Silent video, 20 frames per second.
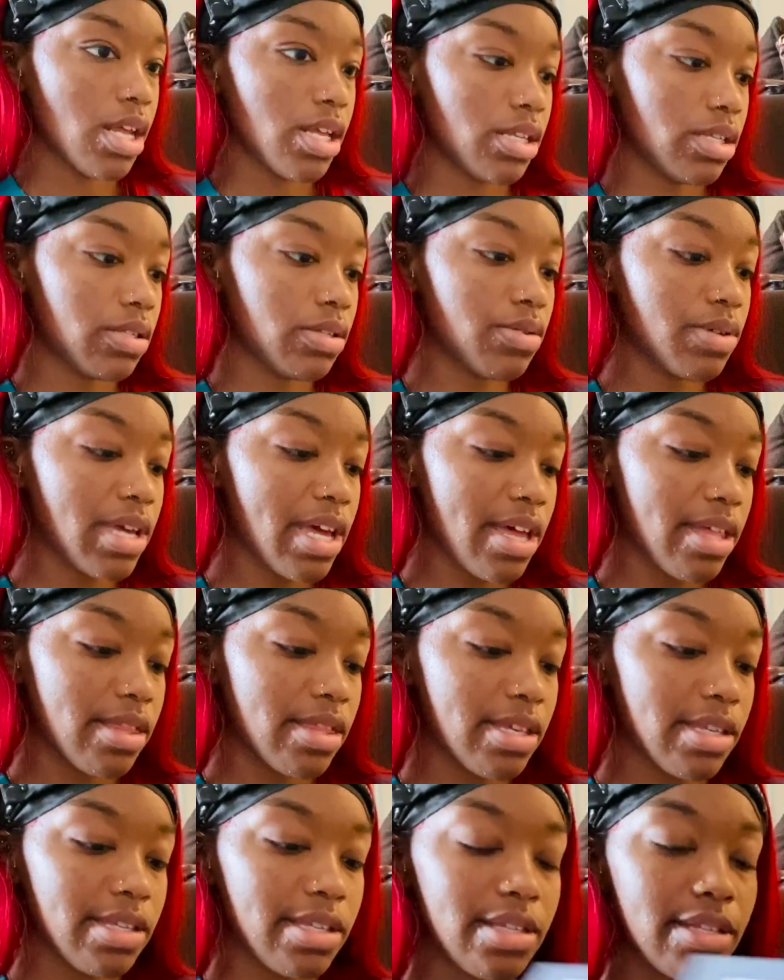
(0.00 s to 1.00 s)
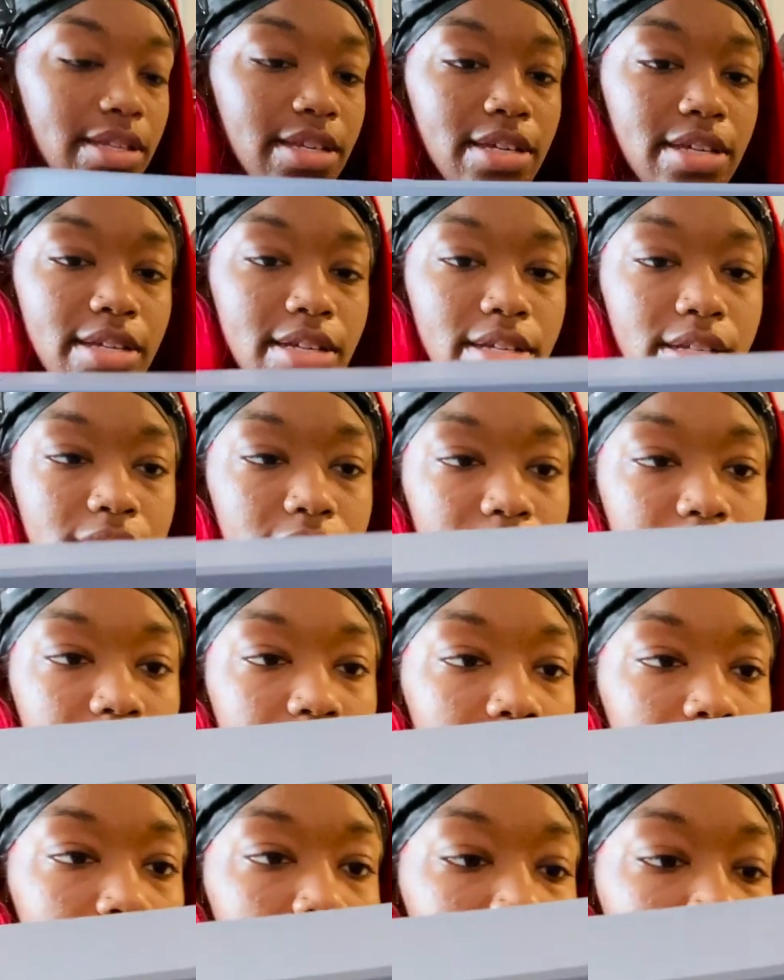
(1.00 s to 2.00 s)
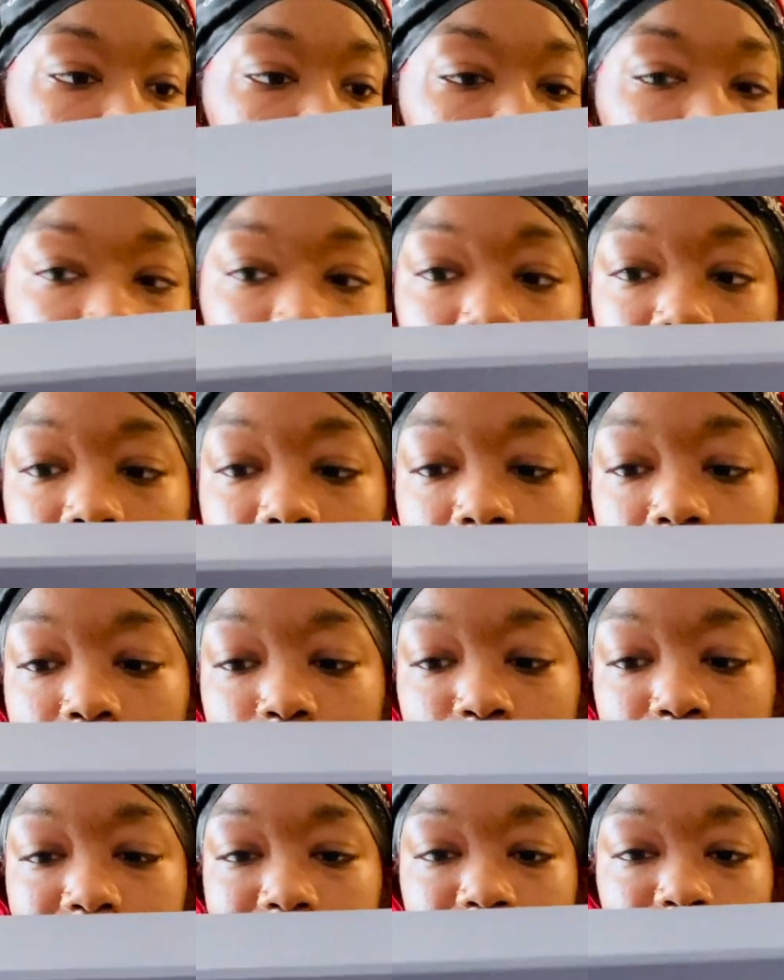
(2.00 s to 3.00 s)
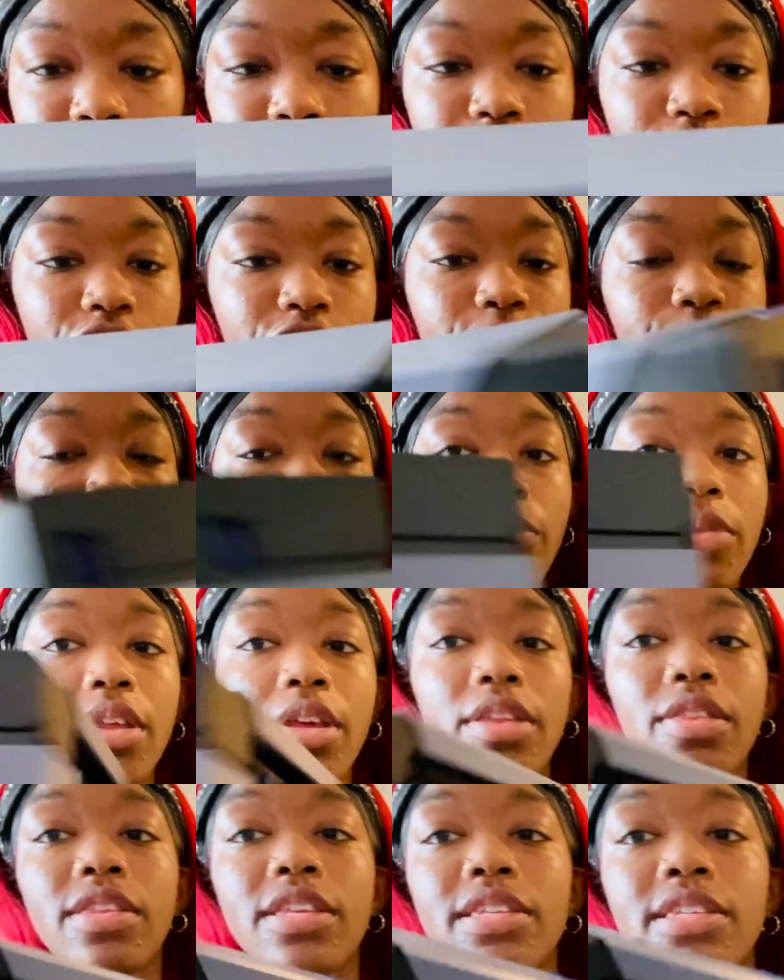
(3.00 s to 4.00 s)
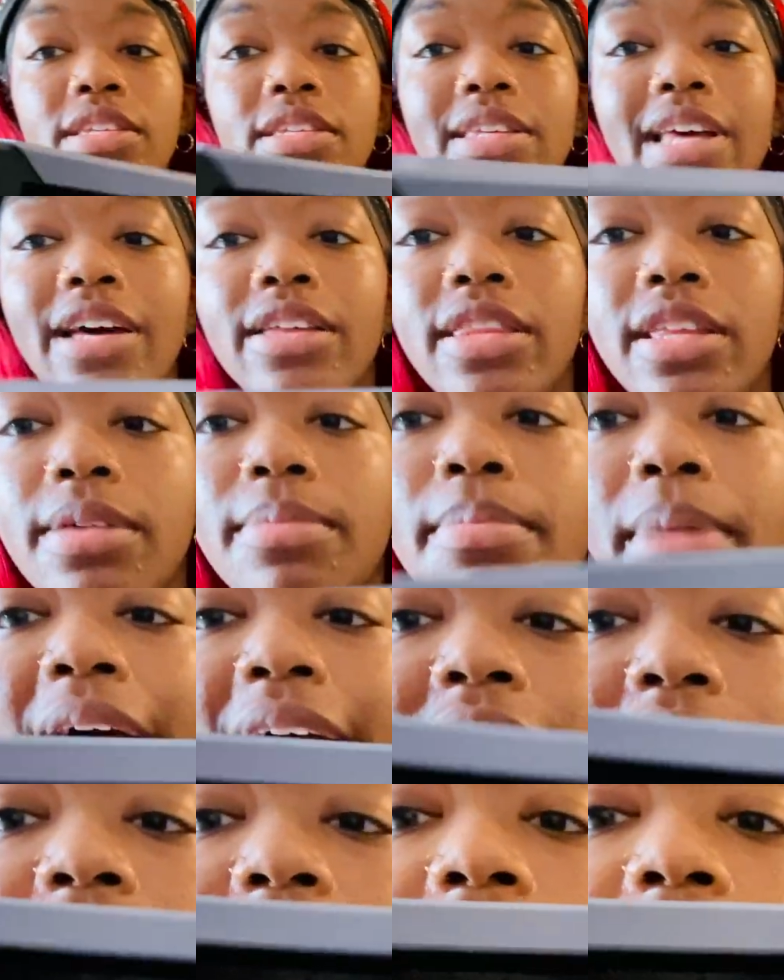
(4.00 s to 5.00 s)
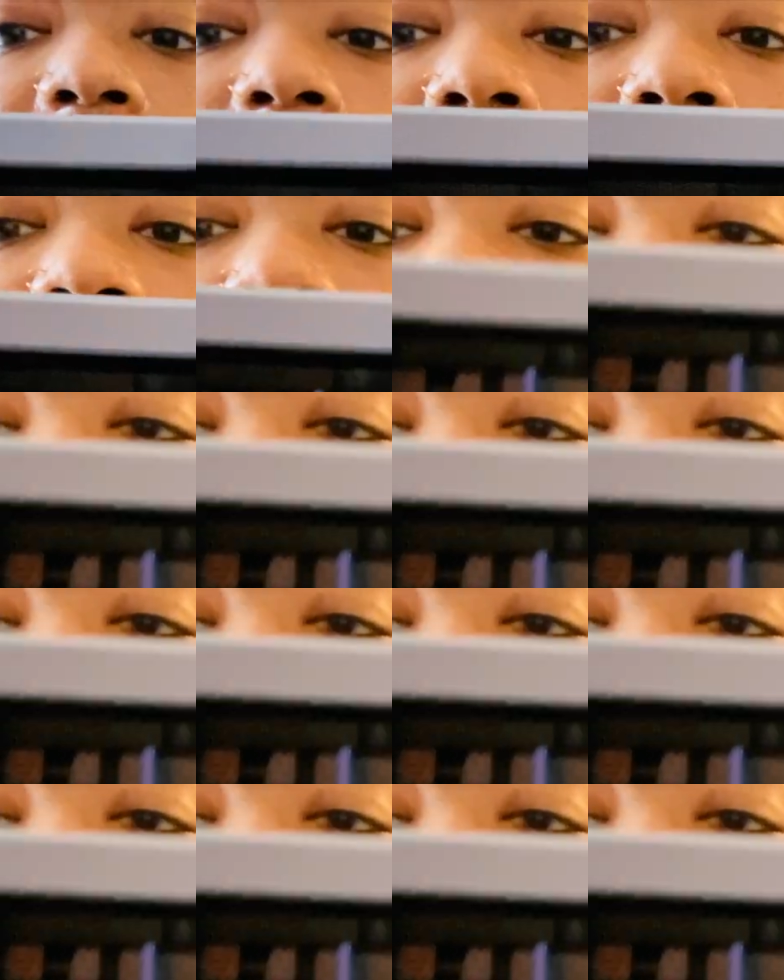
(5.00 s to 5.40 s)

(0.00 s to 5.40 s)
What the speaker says: So yeah, this is the printer. This is how the back looks.